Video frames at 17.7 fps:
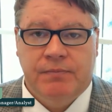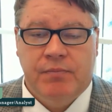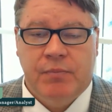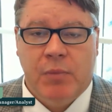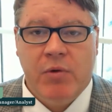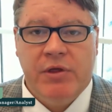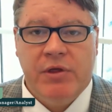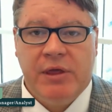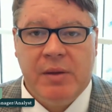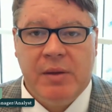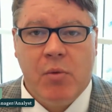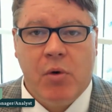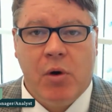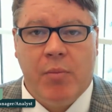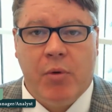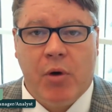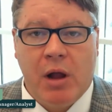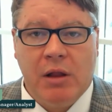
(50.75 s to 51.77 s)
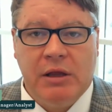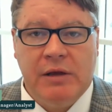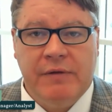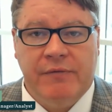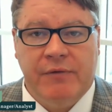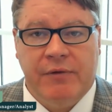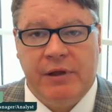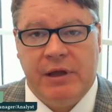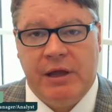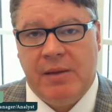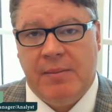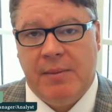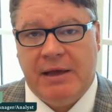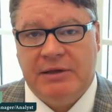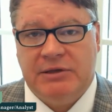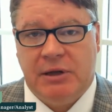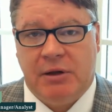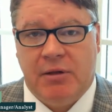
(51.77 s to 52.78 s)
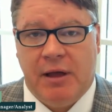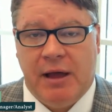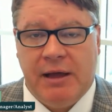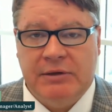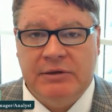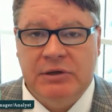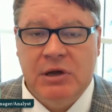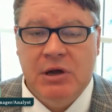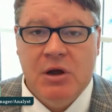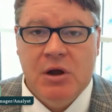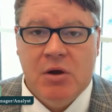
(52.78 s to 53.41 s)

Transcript: But we think more broadly for the EM asset class,